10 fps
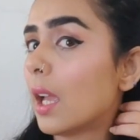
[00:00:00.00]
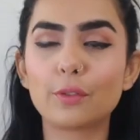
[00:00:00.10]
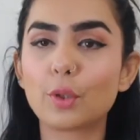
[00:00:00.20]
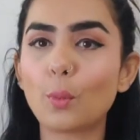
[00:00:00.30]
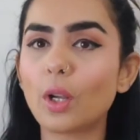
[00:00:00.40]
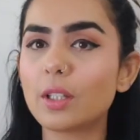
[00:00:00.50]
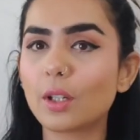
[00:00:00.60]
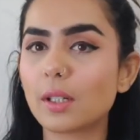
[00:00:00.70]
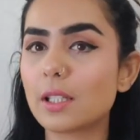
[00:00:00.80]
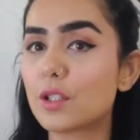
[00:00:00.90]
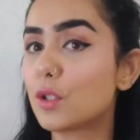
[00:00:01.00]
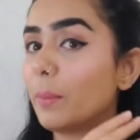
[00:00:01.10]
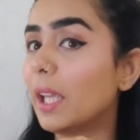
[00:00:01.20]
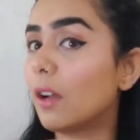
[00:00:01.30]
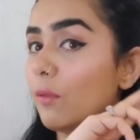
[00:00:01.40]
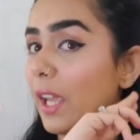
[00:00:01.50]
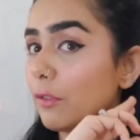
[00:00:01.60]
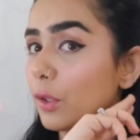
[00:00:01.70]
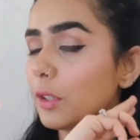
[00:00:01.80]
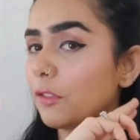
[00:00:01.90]
If you want your curls to be
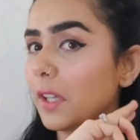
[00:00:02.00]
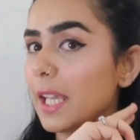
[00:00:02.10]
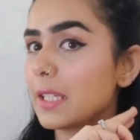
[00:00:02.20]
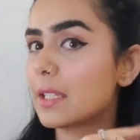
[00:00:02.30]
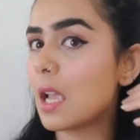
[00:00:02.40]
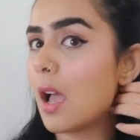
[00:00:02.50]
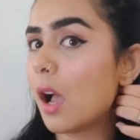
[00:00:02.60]
away from the face,